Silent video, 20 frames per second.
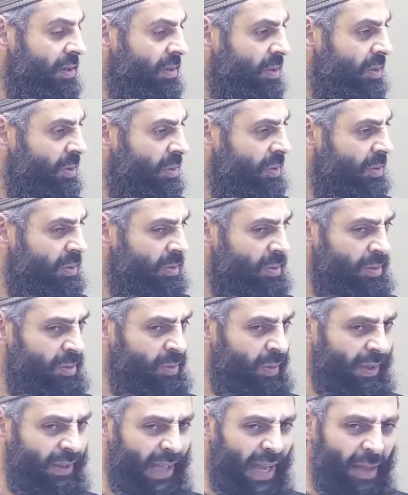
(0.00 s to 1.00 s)
So
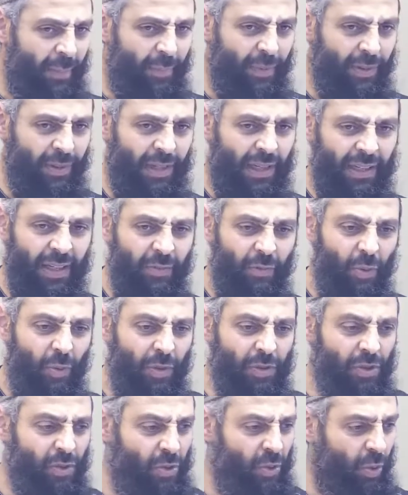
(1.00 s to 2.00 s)
what happened? I'll give you
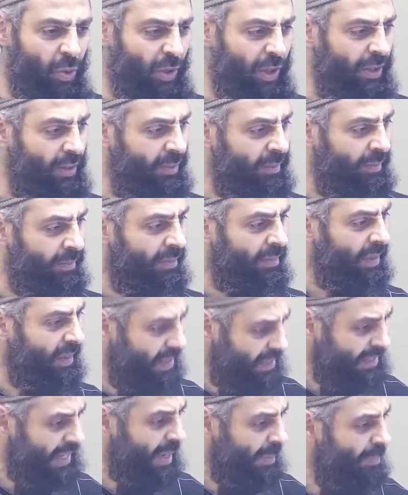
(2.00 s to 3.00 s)
one story.
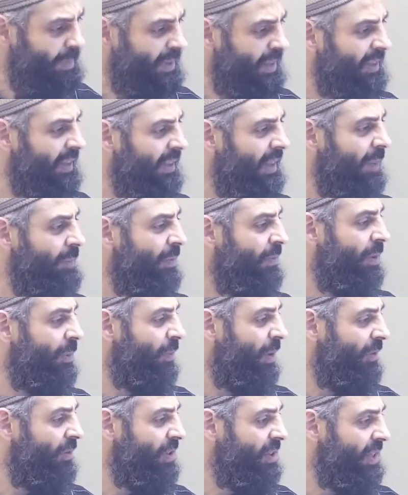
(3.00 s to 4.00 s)
This happened in the time of the
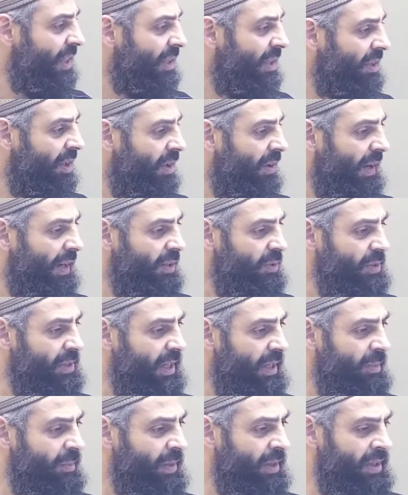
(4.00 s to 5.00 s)
Prophet sallallahu alaihi
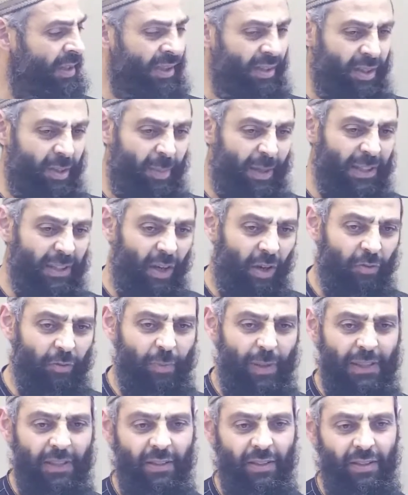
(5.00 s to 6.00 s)
wasallam. The battle
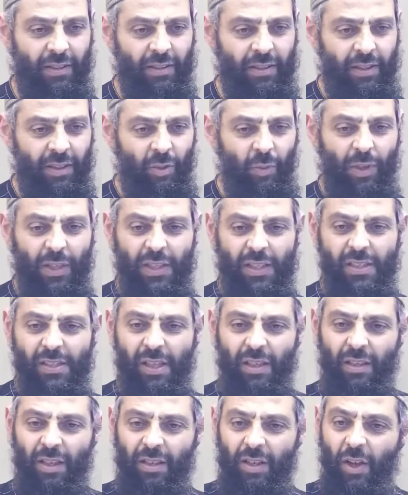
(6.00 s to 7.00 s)
of Badr, when he
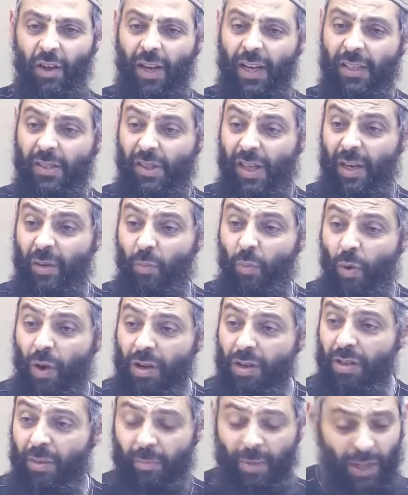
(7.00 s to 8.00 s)
sallallahu alaihi wasallam
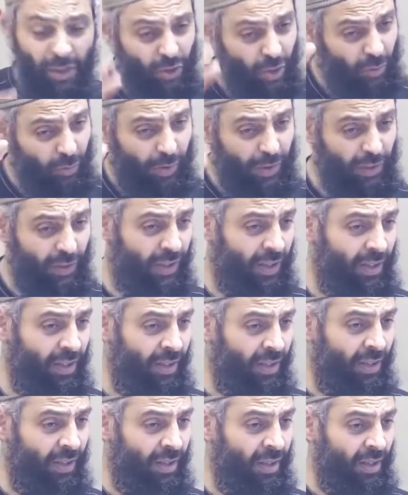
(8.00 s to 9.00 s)
won a major
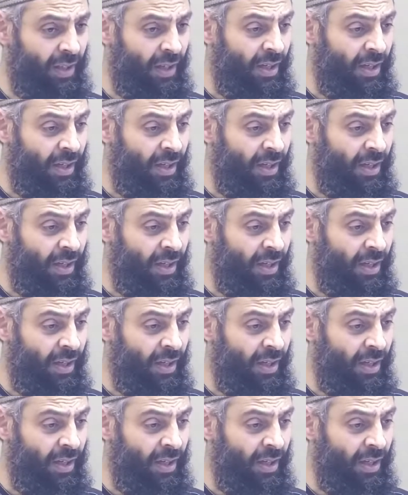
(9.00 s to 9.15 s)
victory.